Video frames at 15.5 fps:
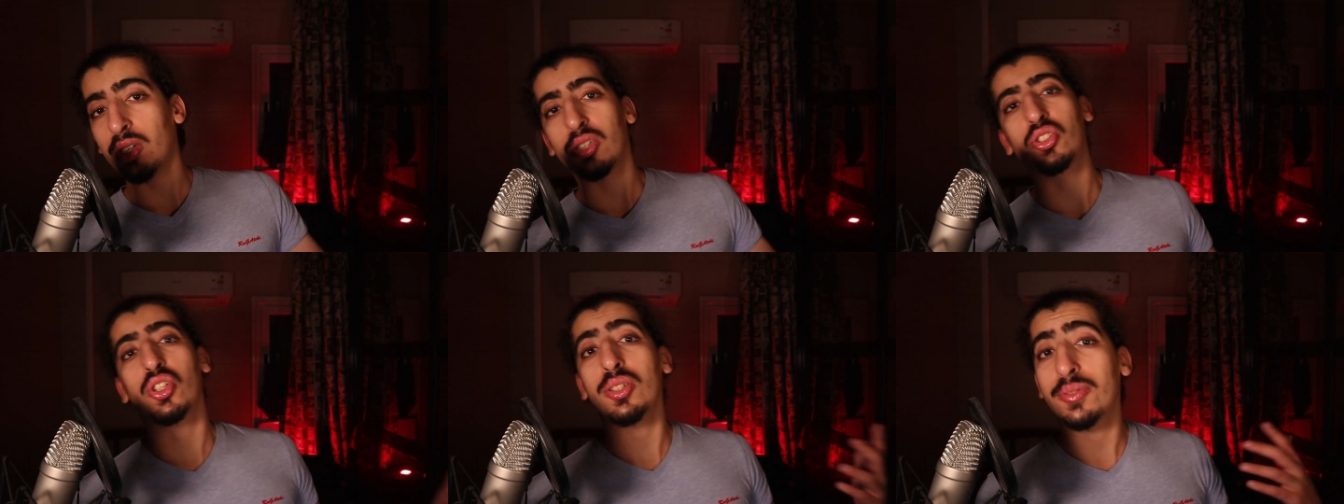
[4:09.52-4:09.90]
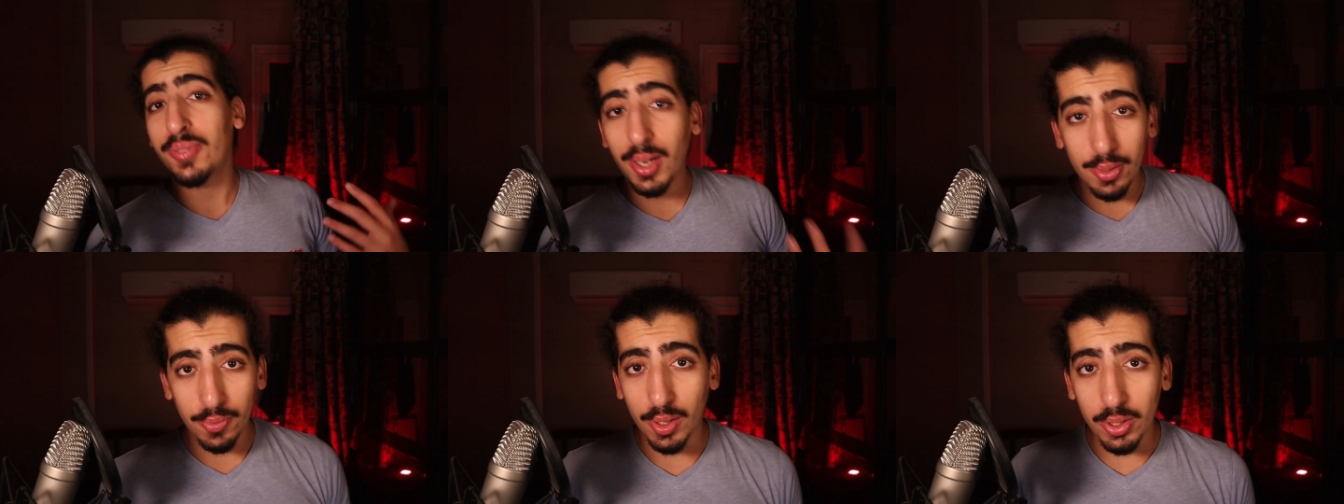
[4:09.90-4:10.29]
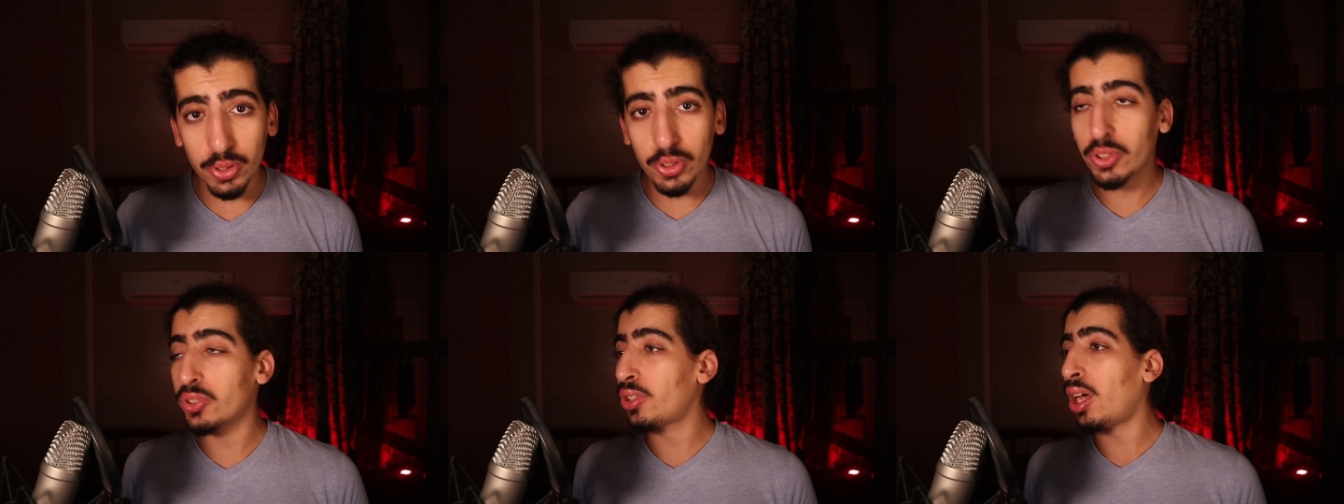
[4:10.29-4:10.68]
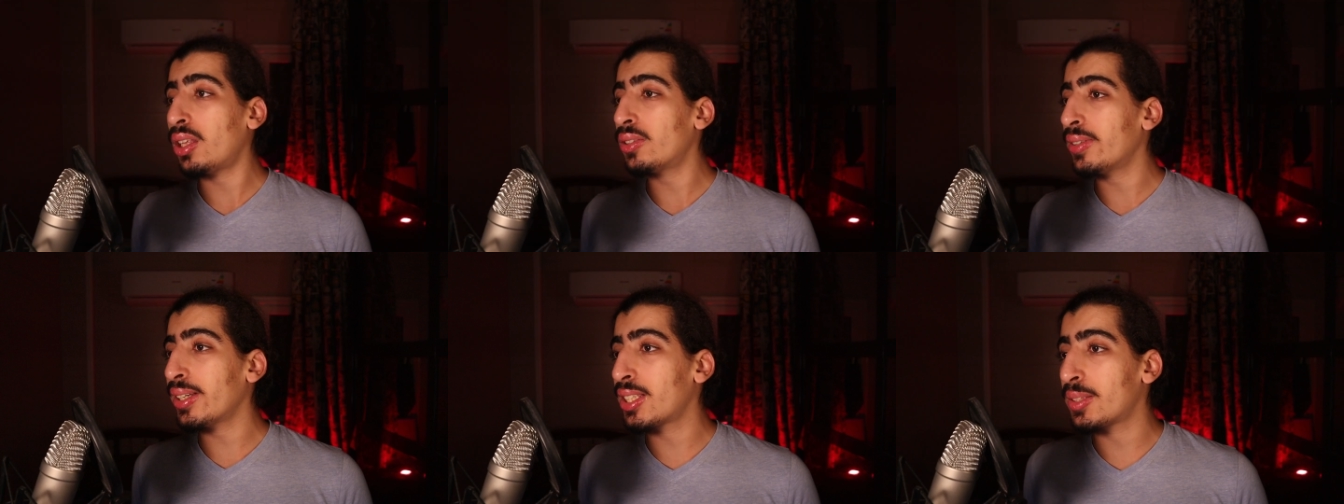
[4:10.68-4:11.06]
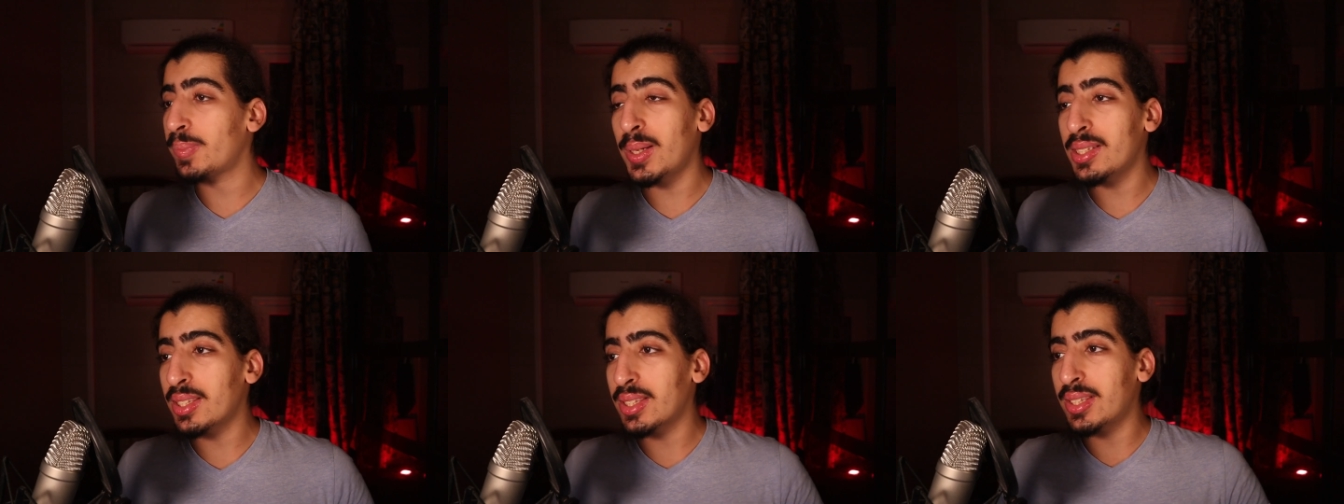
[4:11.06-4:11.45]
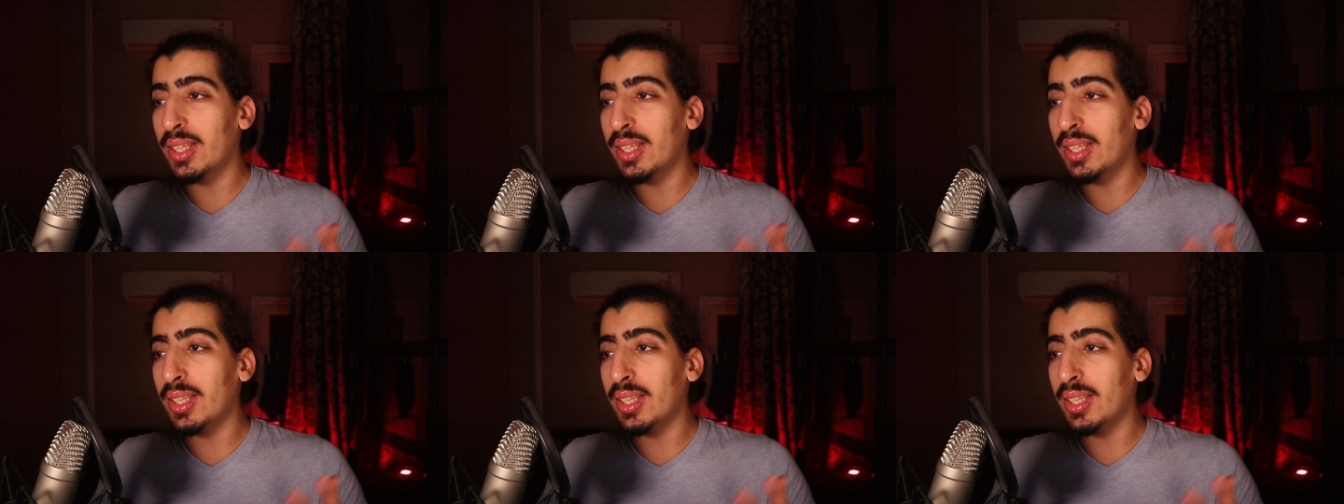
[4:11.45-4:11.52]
urgent $500 expense,